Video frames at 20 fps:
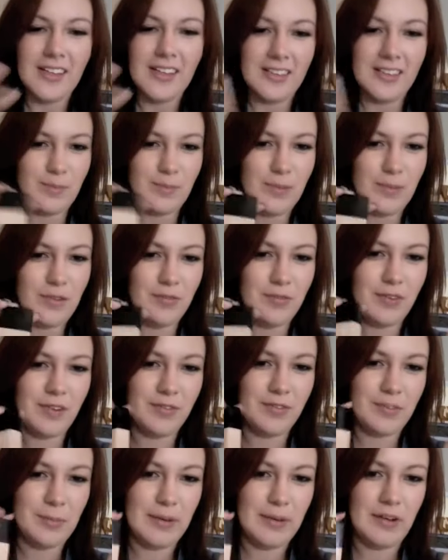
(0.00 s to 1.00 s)
It's been
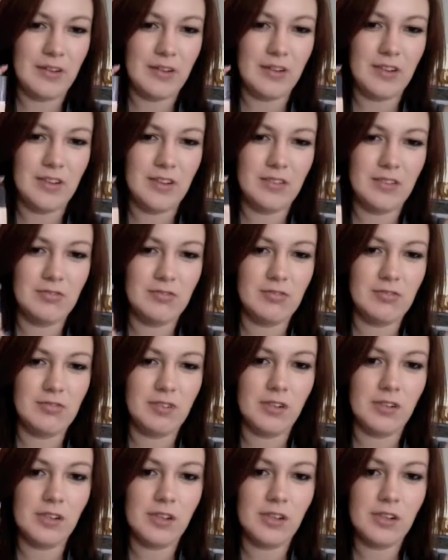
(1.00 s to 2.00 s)
raved about
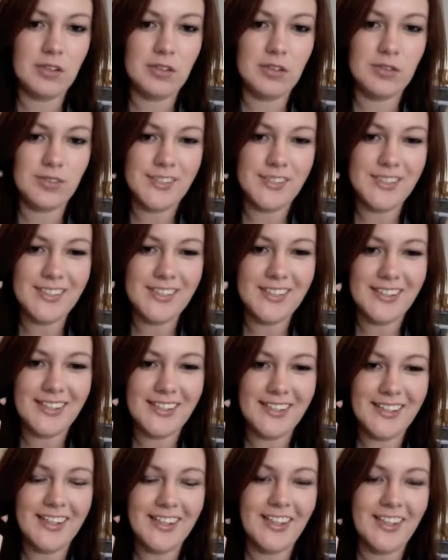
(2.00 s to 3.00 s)
loads
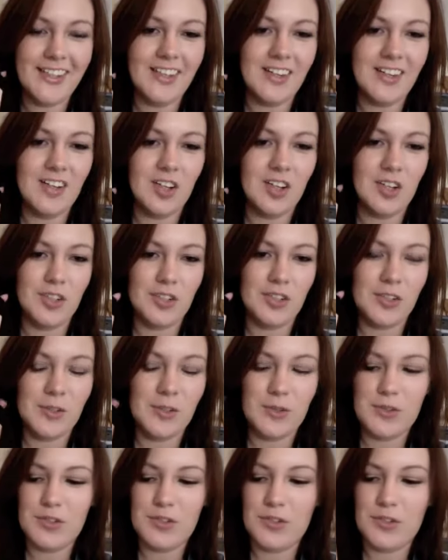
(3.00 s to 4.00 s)
recently on
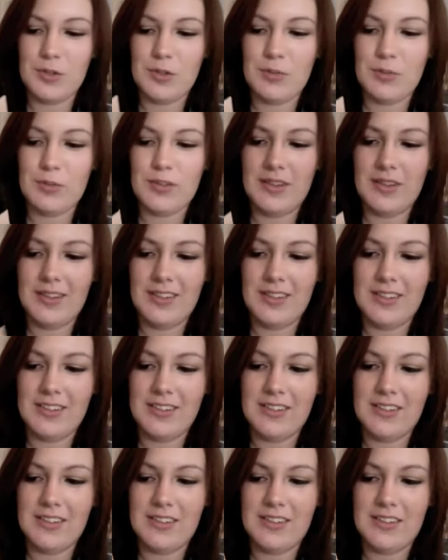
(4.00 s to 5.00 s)
YouTube, and
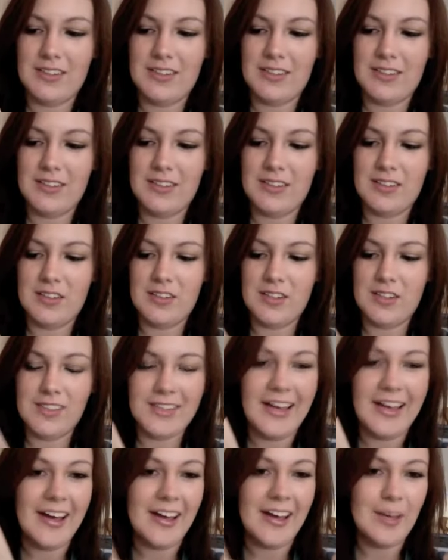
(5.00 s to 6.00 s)
I heard
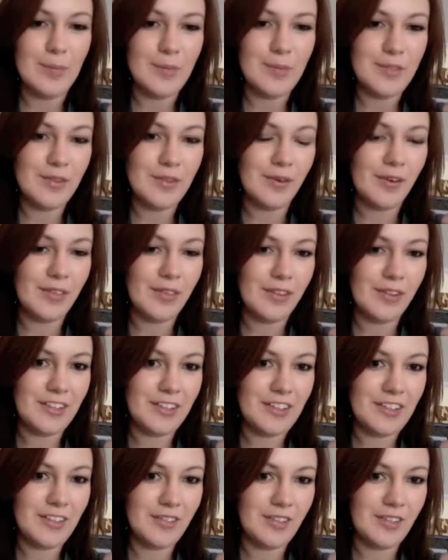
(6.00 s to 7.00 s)
the hype, so I thought I'd
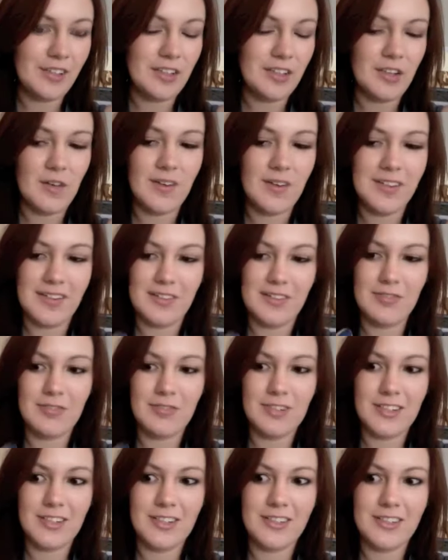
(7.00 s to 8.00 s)
give it a go, and it
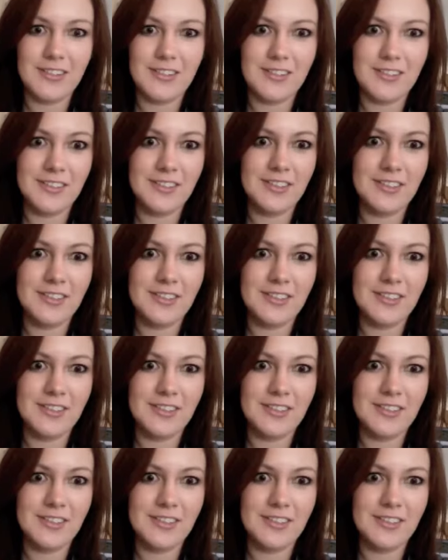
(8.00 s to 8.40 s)
really does.